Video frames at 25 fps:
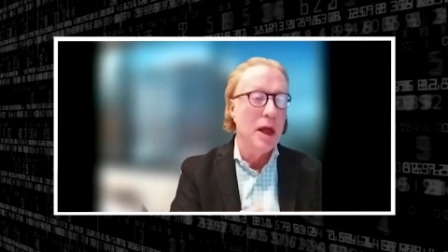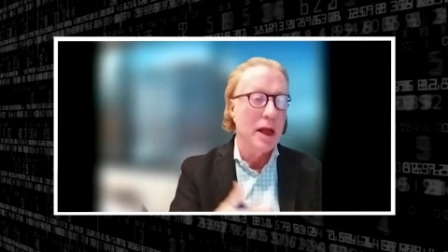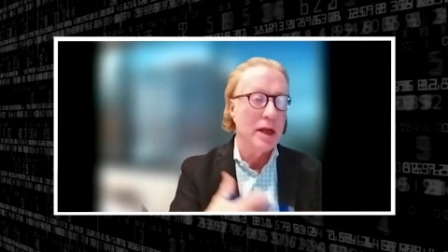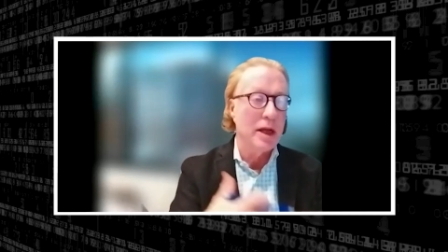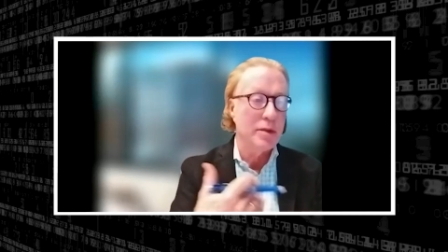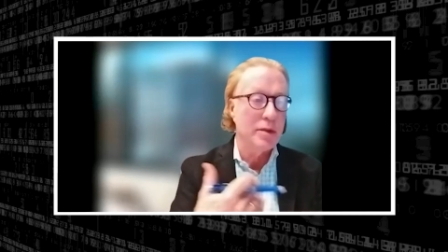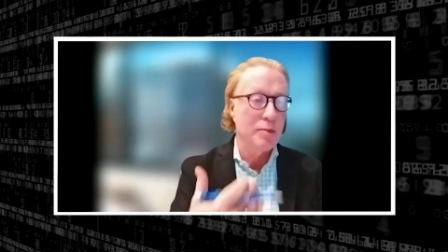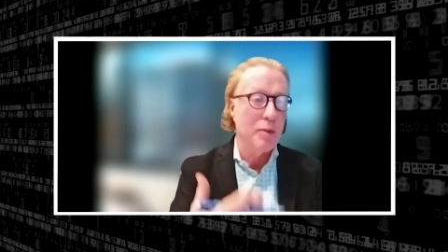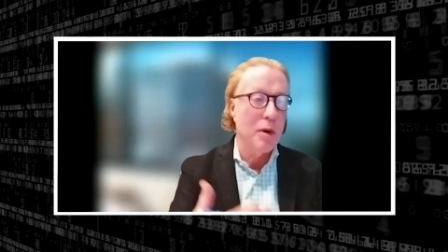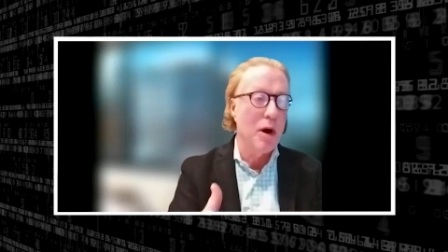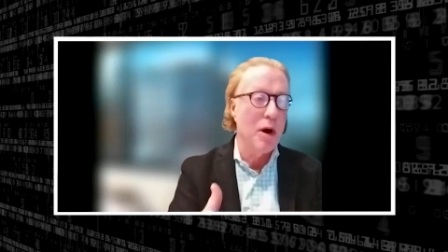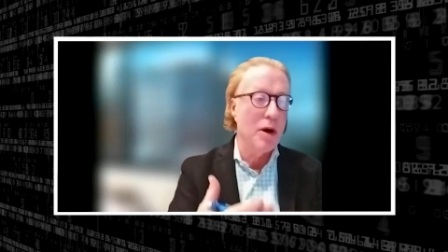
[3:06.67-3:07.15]

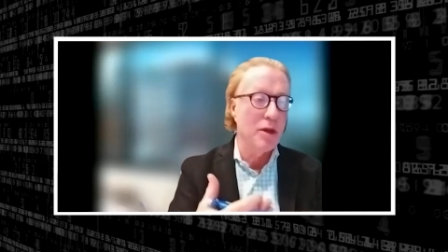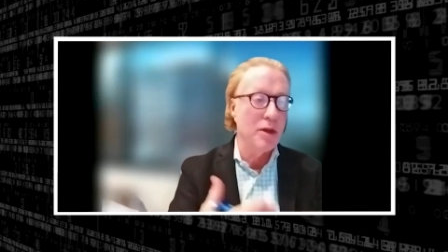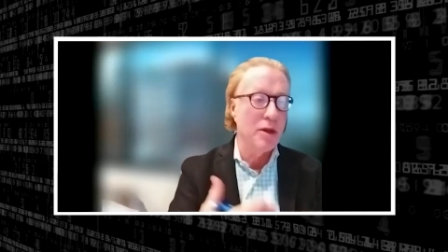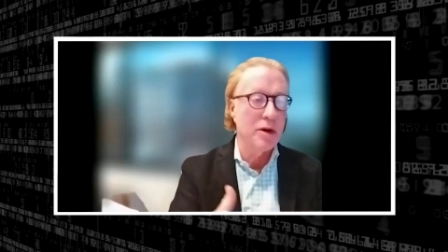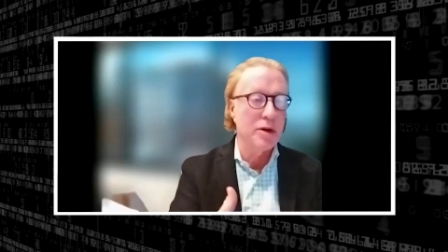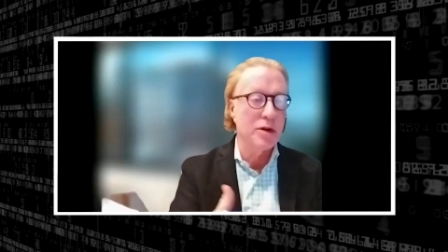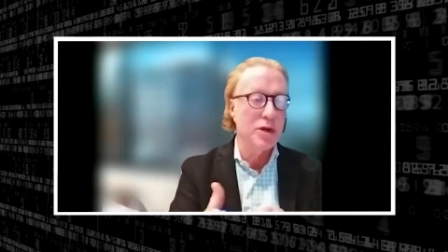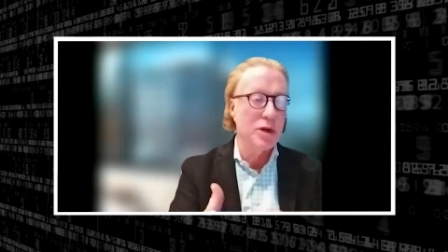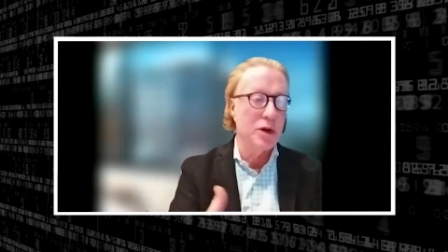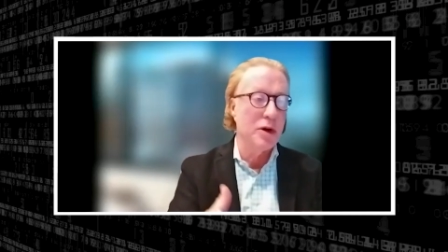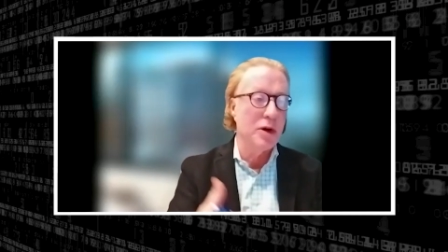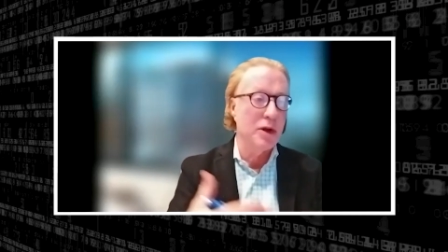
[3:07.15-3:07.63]
as part of
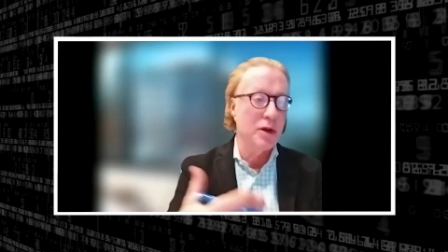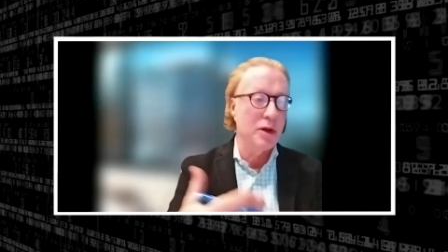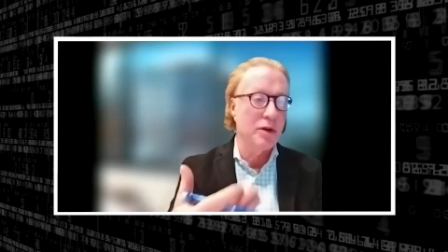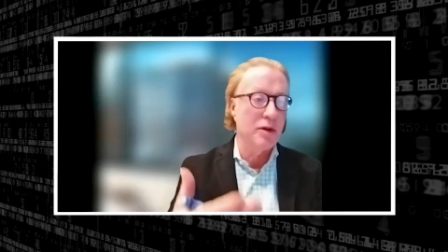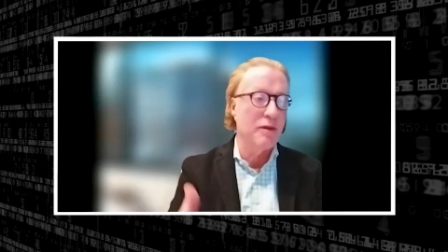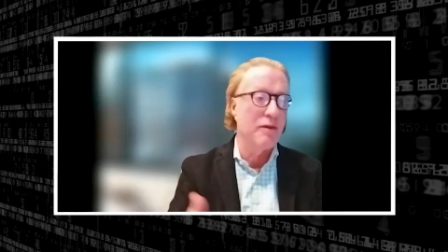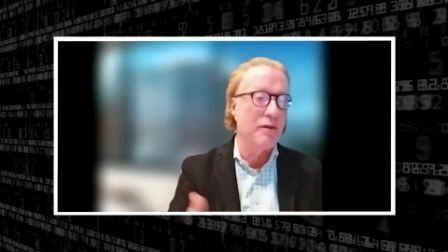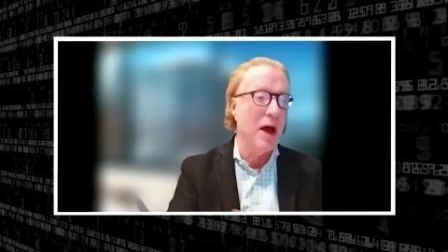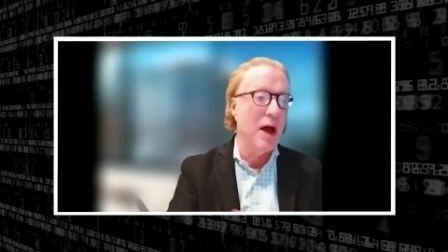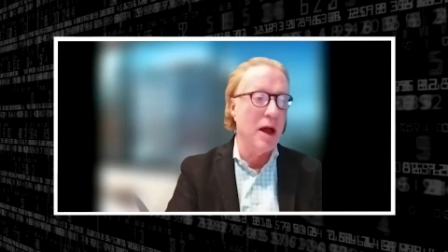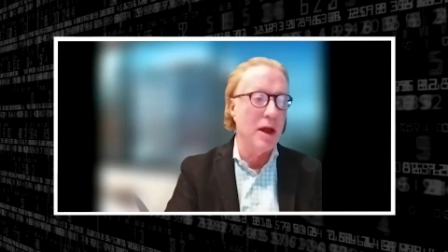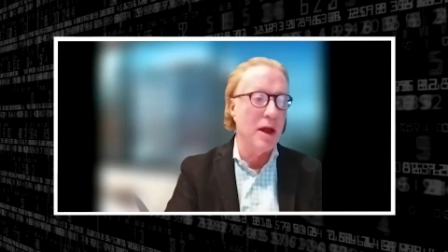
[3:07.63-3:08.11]
their journey
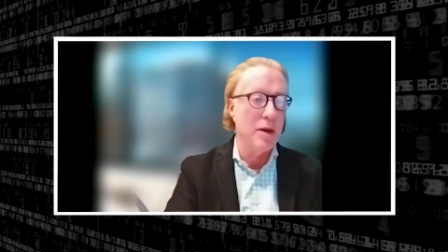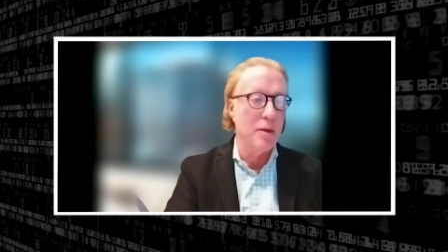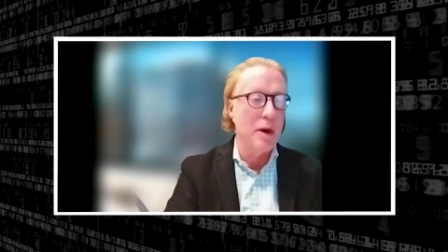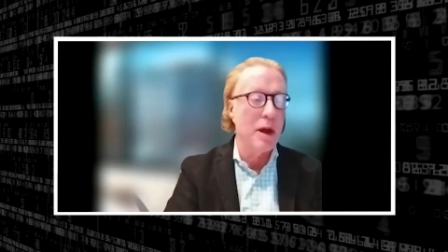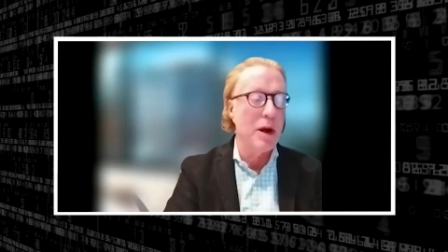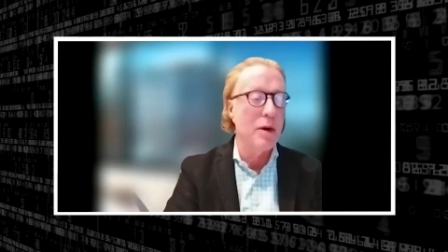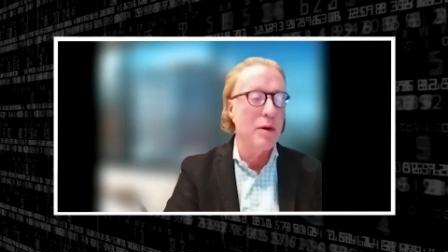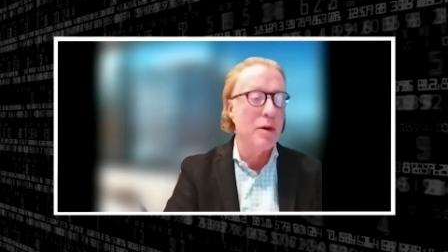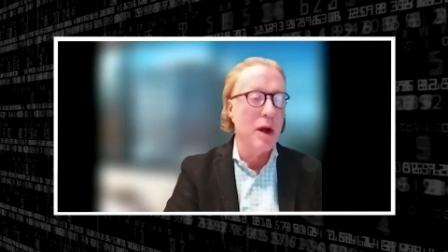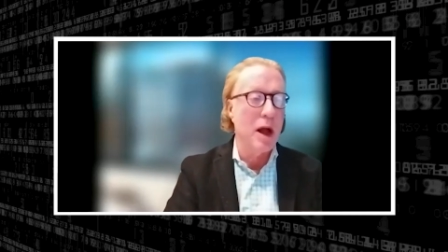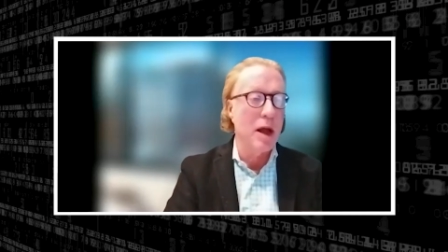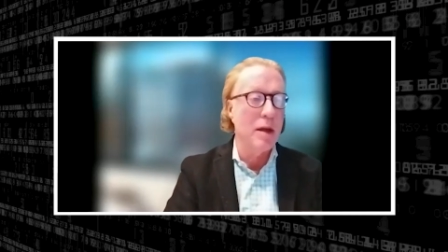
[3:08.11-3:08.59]
to
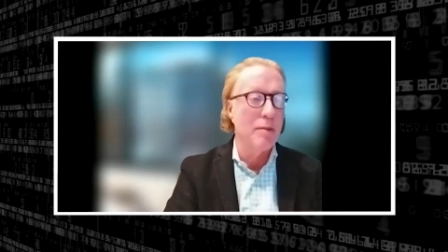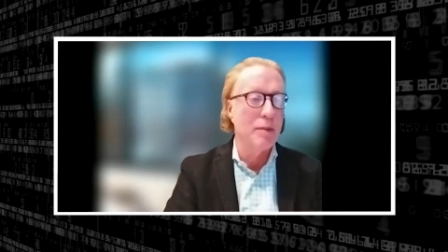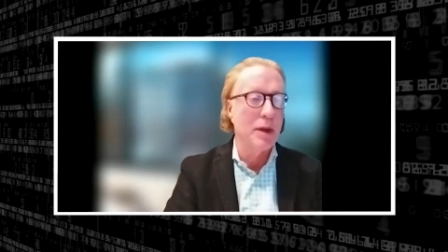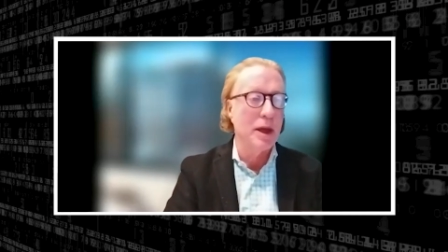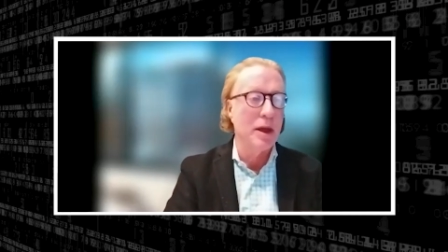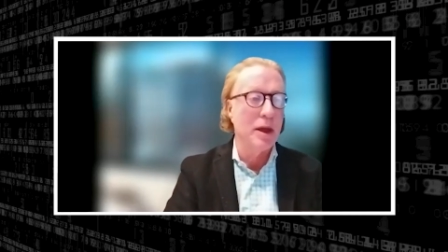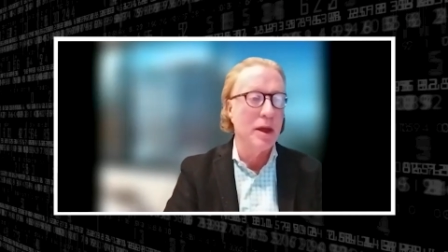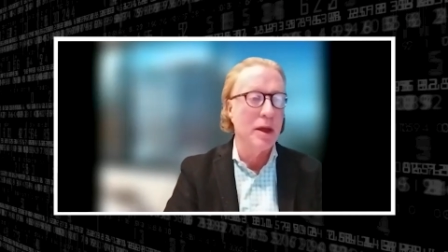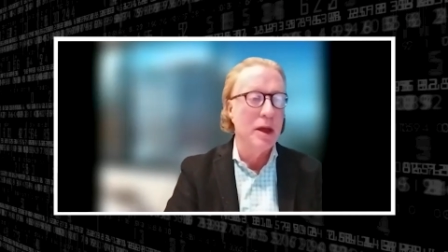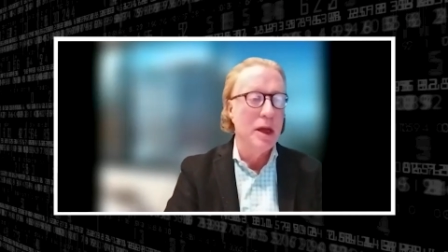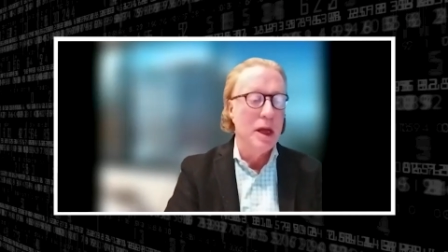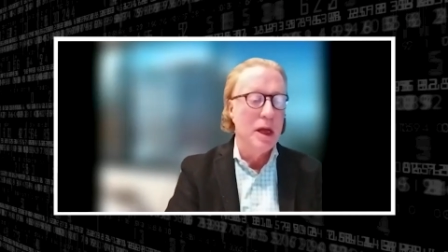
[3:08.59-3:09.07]
evaluate our I
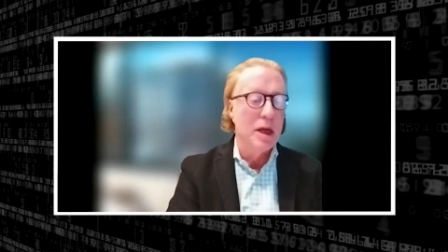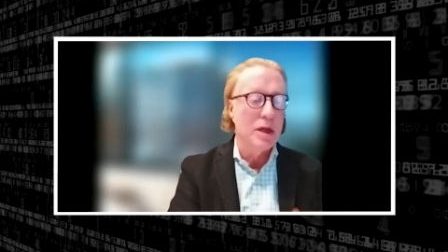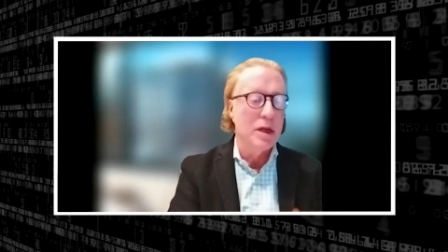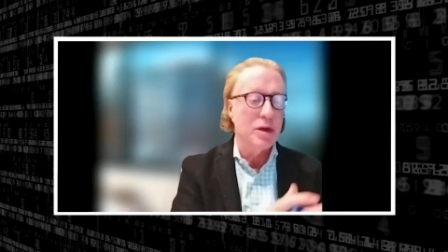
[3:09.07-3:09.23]
P.